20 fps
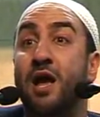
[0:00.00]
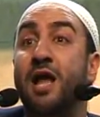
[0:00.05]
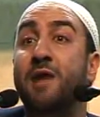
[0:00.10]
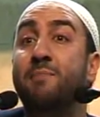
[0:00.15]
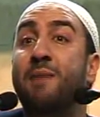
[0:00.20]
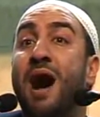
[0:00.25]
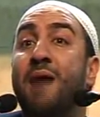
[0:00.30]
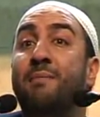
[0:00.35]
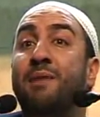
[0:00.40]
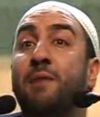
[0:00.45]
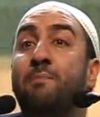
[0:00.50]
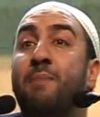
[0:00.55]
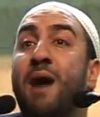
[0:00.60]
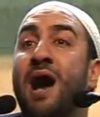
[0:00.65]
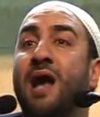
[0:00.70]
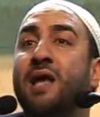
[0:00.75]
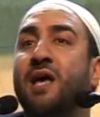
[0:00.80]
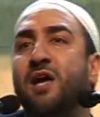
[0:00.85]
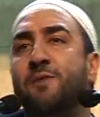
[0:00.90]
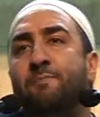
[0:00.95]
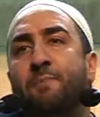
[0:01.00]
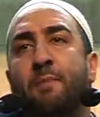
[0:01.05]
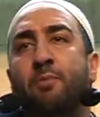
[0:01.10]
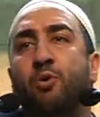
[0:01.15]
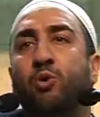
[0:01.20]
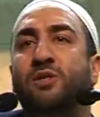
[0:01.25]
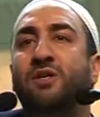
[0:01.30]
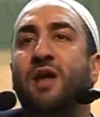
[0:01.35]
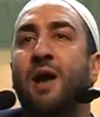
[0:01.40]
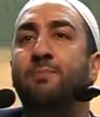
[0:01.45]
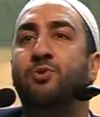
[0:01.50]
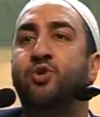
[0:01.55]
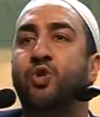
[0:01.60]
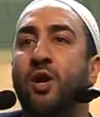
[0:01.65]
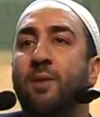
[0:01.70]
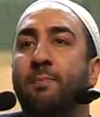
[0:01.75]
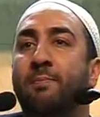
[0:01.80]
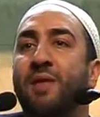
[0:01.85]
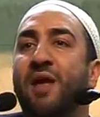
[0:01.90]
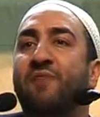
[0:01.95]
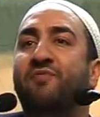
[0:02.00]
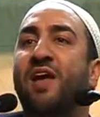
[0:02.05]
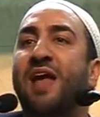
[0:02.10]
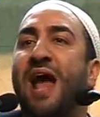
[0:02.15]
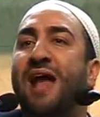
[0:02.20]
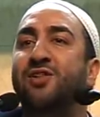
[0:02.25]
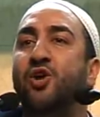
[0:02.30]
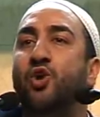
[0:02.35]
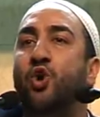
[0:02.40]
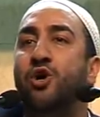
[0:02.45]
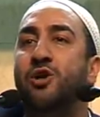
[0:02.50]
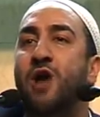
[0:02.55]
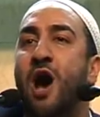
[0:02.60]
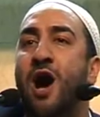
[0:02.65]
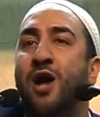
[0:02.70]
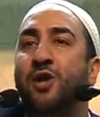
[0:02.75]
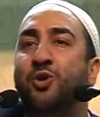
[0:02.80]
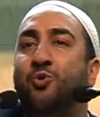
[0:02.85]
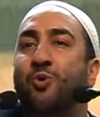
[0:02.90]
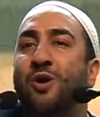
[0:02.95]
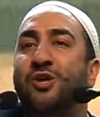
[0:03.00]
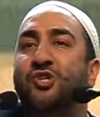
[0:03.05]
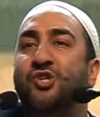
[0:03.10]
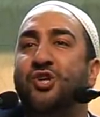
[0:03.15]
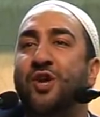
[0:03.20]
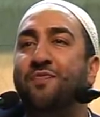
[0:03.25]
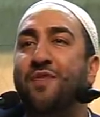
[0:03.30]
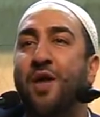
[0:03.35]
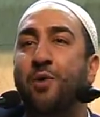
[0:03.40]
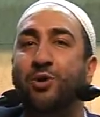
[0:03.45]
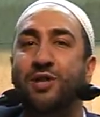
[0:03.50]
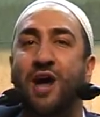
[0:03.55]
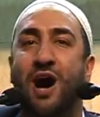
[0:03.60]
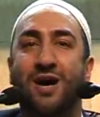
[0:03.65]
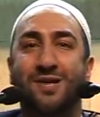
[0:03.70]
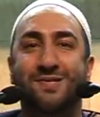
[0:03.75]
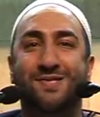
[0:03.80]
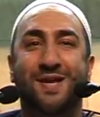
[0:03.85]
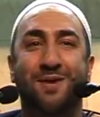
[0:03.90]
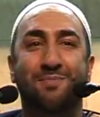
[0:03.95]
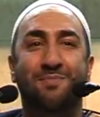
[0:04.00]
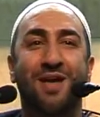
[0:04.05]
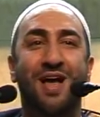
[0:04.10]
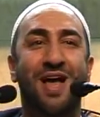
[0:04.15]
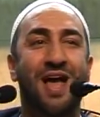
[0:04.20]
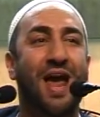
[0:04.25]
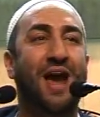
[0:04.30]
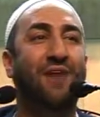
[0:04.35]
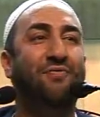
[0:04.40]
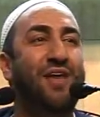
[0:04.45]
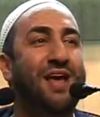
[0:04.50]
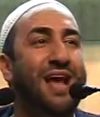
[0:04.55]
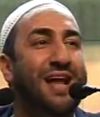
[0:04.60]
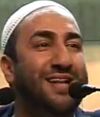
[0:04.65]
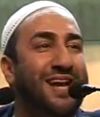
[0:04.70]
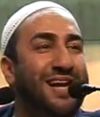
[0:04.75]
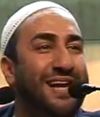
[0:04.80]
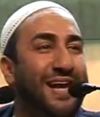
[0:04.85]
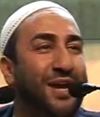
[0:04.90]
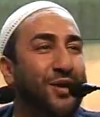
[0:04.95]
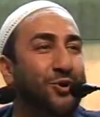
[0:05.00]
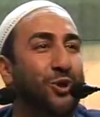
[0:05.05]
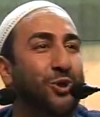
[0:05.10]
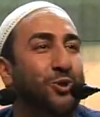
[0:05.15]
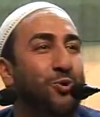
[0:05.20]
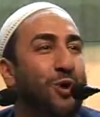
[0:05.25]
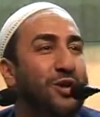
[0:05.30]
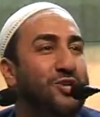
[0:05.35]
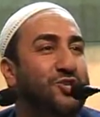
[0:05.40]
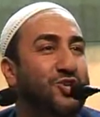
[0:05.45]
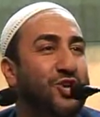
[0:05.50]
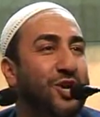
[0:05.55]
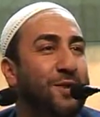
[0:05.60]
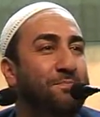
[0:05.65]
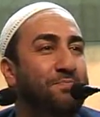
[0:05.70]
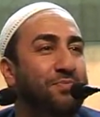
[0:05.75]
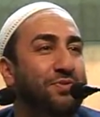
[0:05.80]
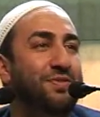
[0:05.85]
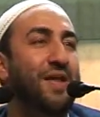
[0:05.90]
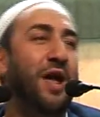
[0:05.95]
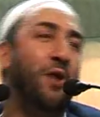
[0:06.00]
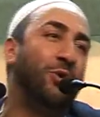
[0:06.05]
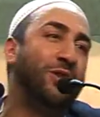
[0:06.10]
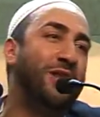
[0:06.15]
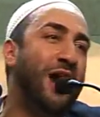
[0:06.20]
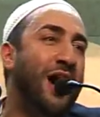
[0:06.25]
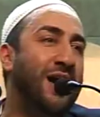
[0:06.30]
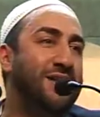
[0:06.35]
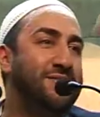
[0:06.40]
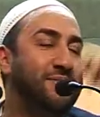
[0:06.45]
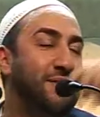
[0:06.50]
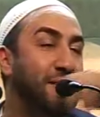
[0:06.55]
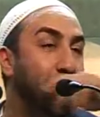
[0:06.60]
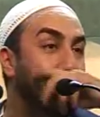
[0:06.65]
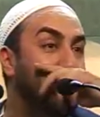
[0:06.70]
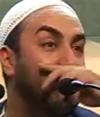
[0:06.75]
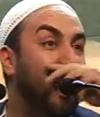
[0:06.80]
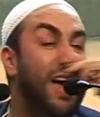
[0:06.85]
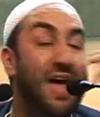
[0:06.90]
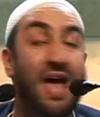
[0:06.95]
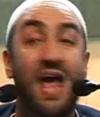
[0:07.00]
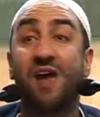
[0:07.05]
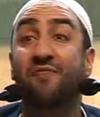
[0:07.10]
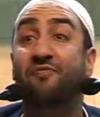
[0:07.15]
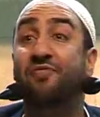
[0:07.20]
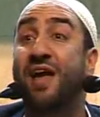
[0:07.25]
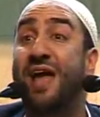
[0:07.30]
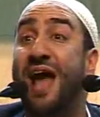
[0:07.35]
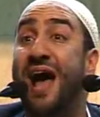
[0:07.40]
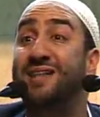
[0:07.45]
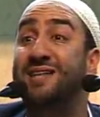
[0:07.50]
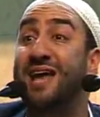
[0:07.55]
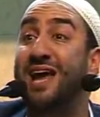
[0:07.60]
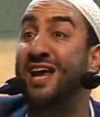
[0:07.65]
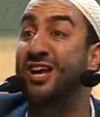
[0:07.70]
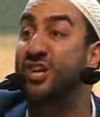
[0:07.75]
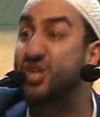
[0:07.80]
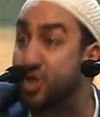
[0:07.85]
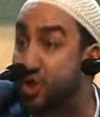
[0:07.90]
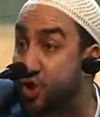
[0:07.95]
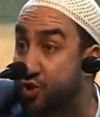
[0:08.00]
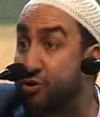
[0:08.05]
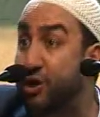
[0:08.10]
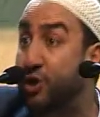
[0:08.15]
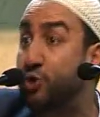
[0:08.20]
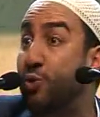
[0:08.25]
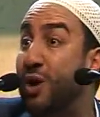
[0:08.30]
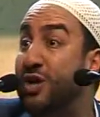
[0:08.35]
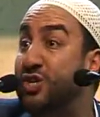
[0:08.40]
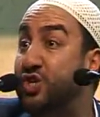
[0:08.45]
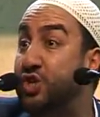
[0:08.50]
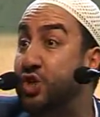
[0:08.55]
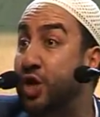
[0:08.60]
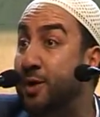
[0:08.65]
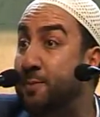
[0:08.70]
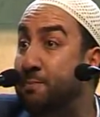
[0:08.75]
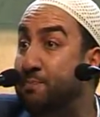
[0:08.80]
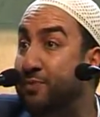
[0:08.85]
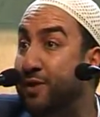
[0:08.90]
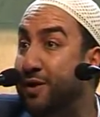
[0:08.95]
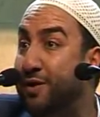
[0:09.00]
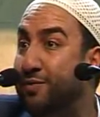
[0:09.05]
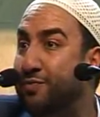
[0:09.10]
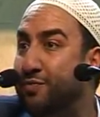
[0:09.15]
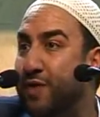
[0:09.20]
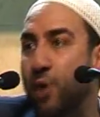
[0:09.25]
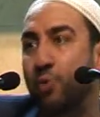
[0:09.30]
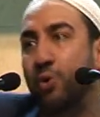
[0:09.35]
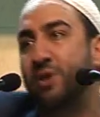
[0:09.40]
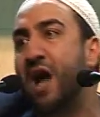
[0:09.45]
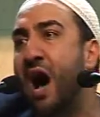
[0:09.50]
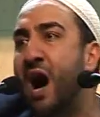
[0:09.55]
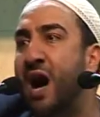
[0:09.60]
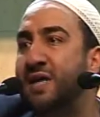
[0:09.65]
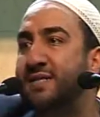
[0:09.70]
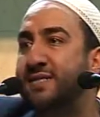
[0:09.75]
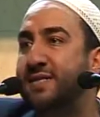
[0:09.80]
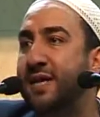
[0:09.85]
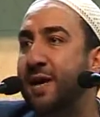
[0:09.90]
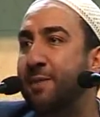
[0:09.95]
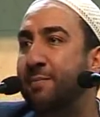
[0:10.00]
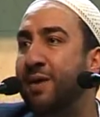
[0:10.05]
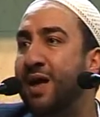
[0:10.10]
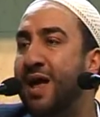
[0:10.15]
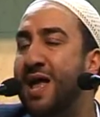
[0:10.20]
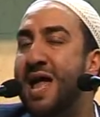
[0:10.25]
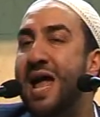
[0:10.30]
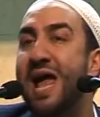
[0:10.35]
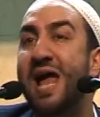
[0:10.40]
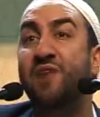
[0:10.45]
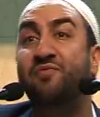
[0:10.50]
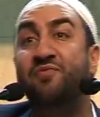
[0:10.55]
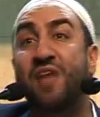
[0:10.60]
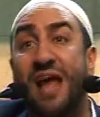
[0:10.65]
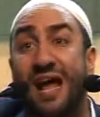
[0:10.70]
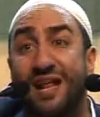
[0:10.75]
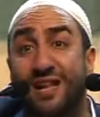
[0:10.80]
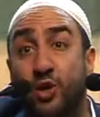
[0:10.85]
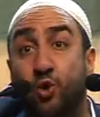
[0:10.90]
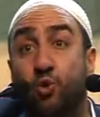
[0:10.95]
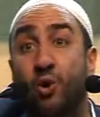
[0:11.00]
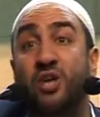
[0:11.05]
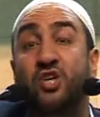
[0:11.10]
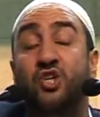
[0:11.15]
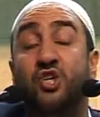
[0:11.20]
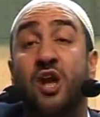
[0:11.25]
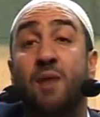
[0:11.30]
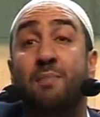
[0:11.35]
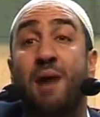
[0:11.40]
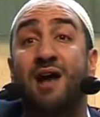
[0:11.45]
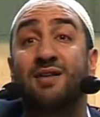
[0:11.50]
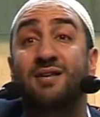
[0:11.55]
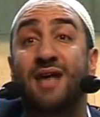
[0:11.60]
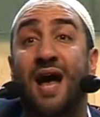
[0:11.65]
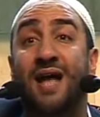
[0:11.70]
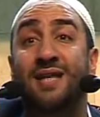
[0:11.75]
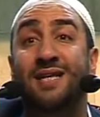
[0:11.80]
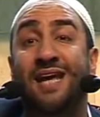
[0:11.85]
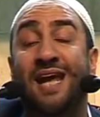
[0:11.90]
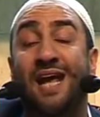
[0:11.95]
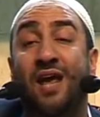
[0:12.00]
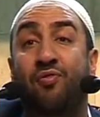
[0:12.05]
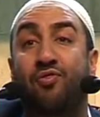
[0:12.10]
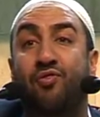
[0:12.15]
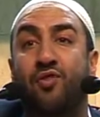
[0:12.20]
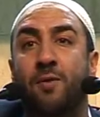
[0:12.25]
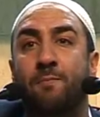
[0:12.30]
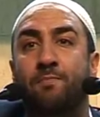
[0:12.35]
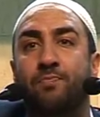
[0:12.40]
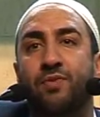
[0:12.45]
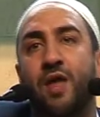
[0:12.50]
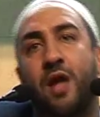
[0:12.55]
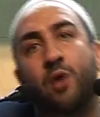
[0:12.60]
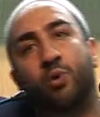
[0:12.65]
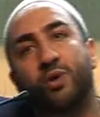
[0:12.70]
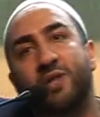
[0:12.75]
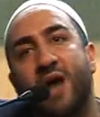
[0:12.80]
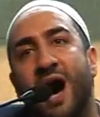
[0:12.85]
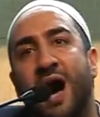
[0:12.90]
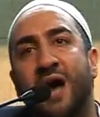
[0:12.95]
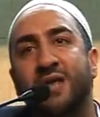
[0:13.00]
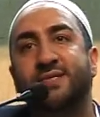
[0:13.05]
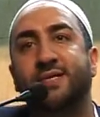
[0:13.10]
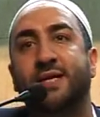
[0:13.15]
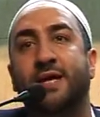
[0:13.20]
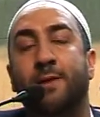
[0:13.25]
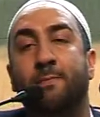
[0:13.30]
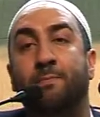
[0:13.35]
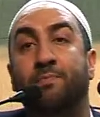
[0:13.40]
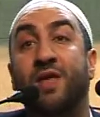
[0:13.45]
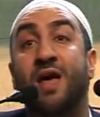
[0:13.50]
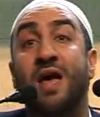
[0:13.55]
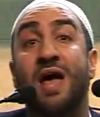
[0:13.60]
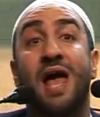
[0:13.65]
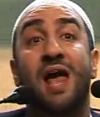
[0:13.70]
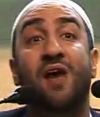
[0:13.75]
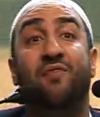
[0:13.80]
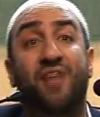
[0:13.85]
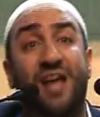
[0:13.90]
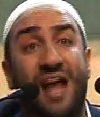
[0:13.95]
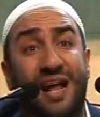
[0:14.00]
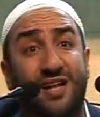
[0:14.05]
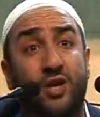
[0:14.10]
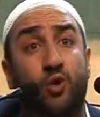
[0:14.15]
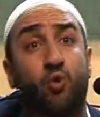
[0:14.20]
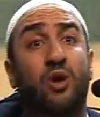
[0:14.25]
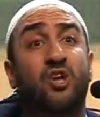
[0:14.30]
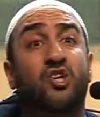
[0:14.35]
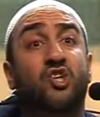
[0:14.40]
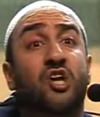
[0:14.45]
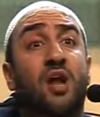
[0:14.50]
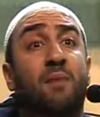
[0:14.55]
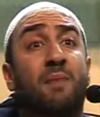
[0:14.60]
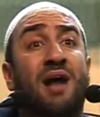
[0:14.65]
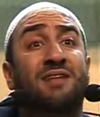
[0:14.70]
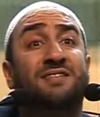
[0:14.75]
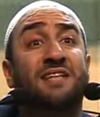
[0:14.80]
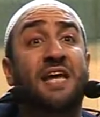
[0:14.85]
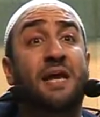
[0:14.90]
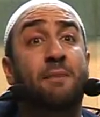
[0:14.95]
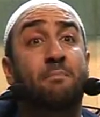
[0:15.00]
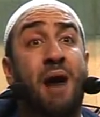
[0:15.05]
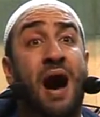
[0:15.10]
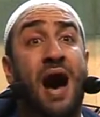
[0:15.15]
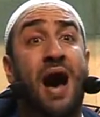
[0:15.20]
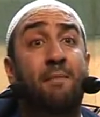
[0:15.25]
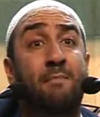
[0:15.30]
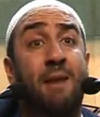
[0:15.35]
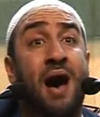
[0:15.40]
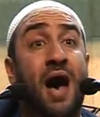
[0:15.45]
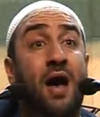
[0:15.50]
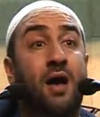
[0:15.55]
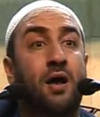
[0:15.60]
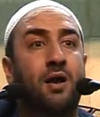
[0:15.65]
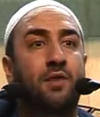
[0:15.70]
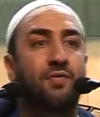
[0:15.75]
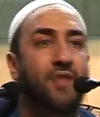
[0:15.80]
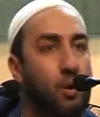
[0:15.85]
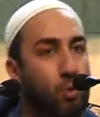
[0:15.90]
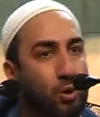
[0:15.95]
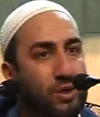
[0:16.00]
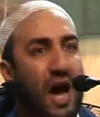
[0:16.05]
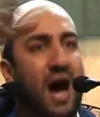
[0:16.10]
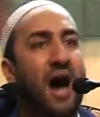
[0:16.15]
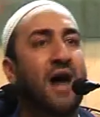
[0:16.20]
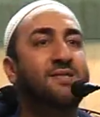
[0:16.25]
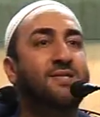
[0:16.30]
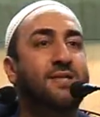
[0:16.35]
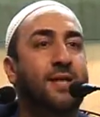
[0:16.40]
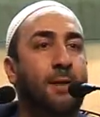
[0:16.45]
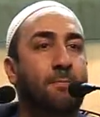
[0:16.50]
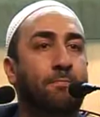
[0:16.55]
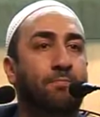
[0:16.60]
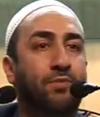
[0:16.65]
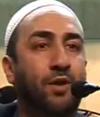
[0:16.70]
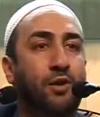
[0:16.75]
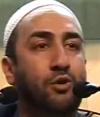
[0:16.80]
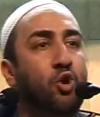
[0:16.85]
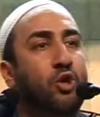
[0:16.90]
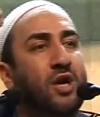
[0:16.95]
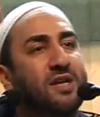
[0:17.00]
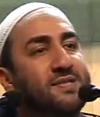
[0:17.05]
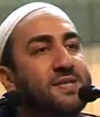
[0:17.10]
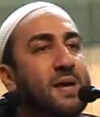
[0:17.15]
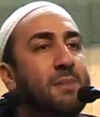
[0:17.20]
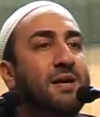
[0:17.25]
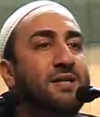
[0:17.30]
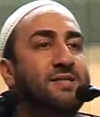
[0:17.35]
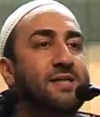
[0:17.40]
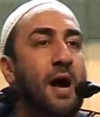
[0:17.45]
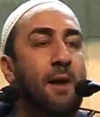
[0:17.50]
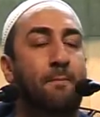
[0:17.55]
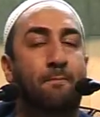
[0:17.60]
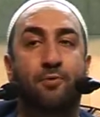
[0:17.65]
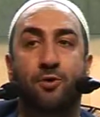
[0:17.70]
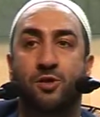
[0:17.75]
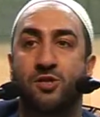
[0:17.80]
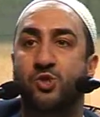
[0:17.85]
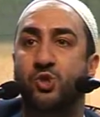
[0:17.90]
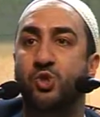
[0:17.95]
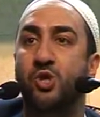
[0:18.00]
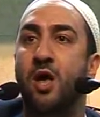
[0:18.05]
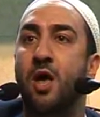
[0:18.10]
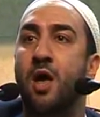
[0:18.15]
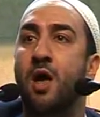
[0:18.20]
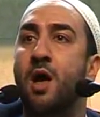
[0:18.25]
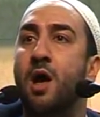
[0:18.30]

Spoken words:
Imam al-Baqir, people would come to him. If they had a Quran question, they would ask him. If they had a legal question, they would ask him. If they had a history question, they would ask him. If they had a question about hadith, they would ask him. If they had a question about imamah, they would ask him. Look at some examples.